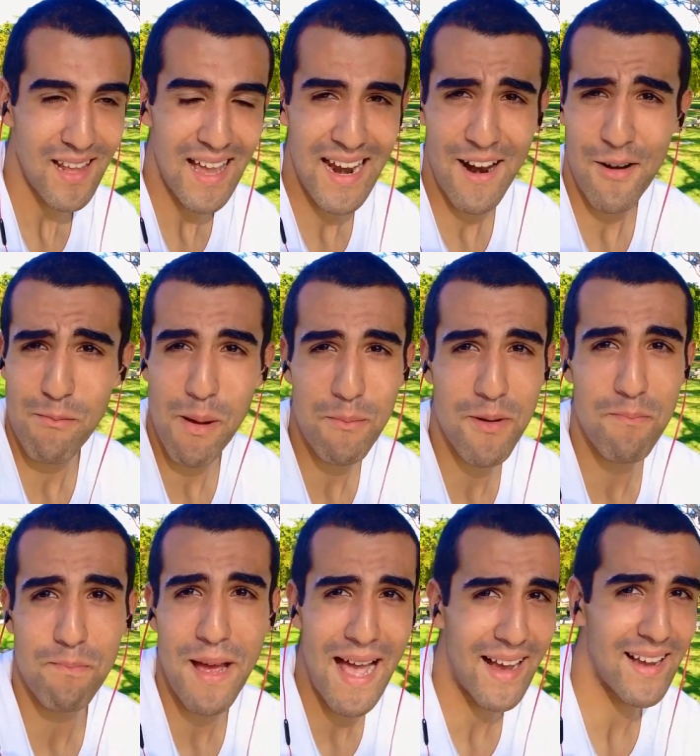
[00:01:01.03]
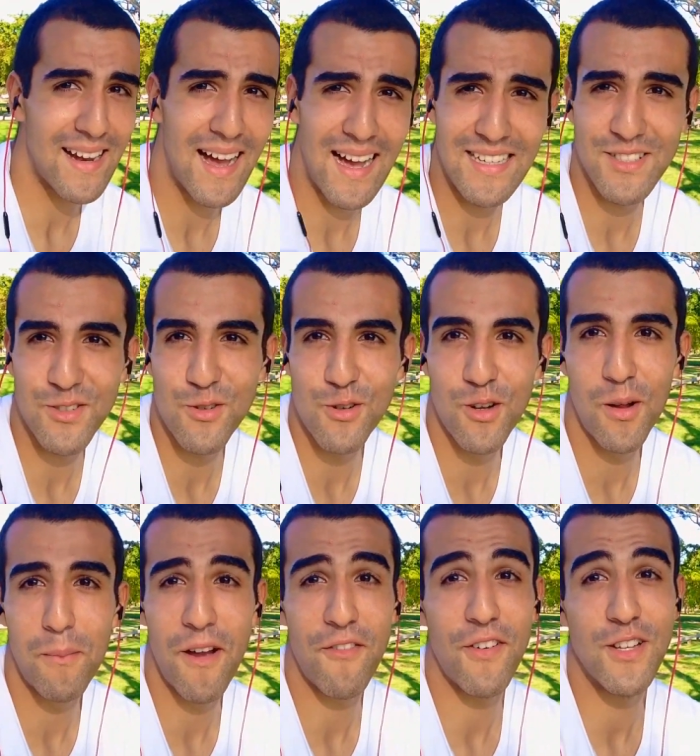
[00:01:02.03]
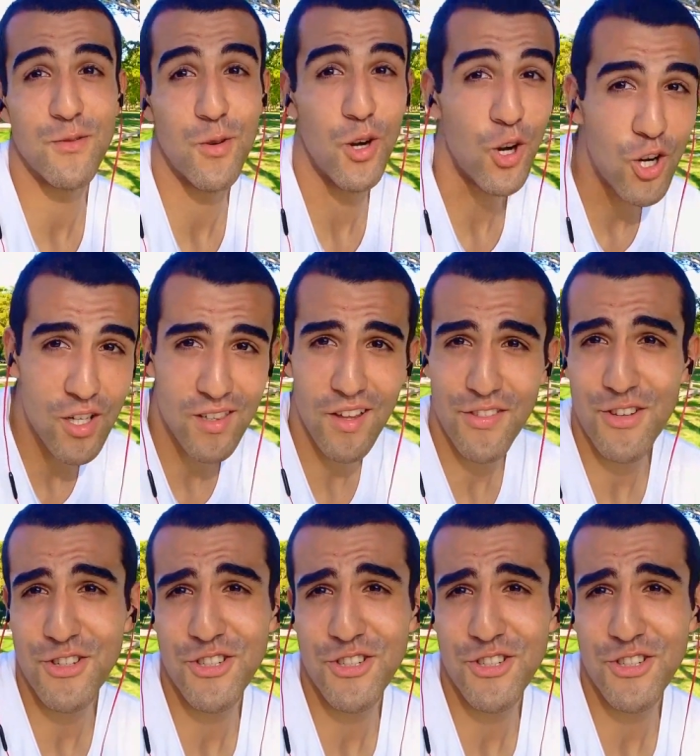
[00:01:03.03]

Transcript: And I remember back in high school, my friends were hooked on the